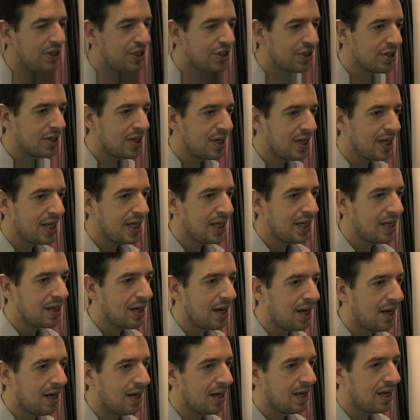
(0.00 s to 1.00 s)
Originally,
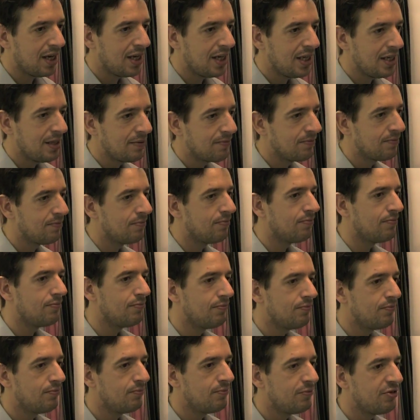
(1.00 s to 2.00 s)

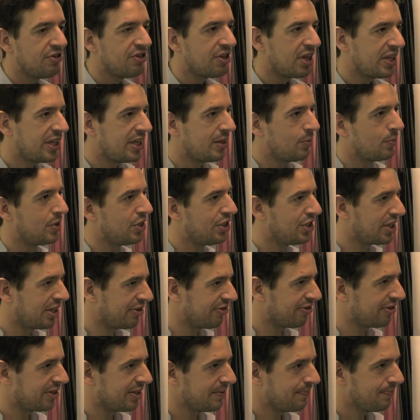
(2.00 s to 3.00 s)
I studied in
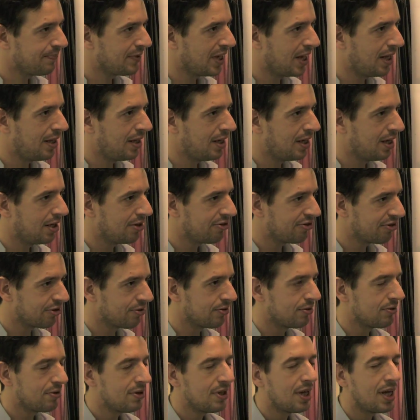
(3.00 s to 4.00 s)
Winchester in the art
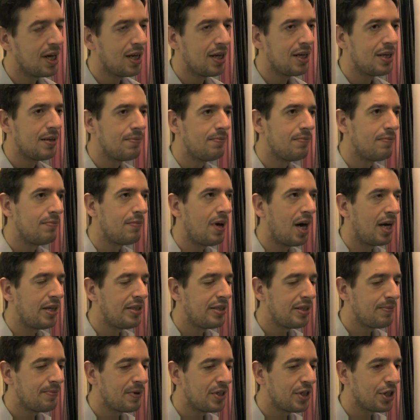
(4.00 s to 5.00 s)
school.
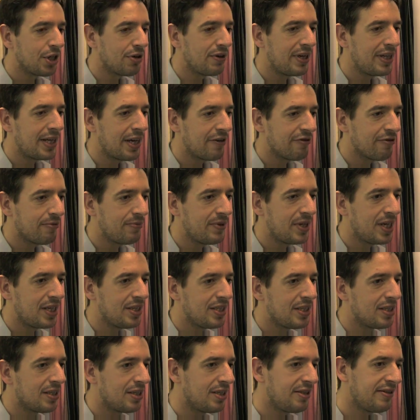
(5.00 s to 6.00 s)
I did my degree there from
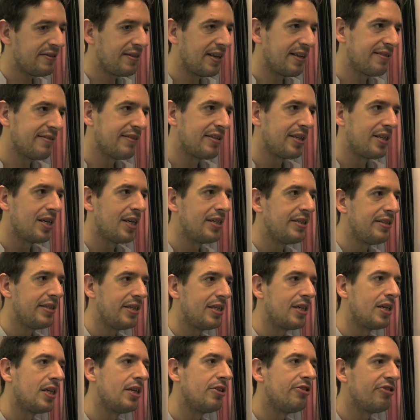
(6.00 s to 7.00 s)
1996 to
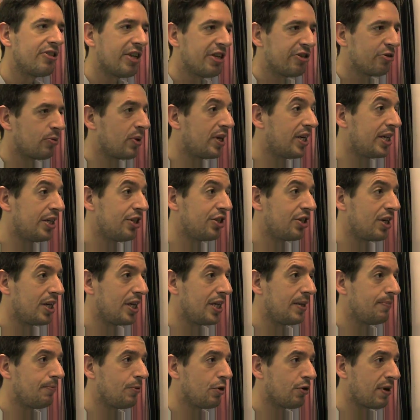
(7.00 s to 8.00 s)
99, so that's when I
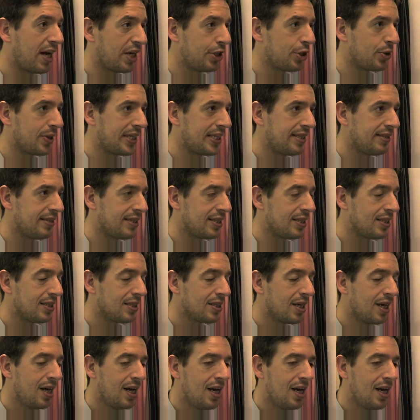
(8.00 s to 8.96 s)
actually graduated.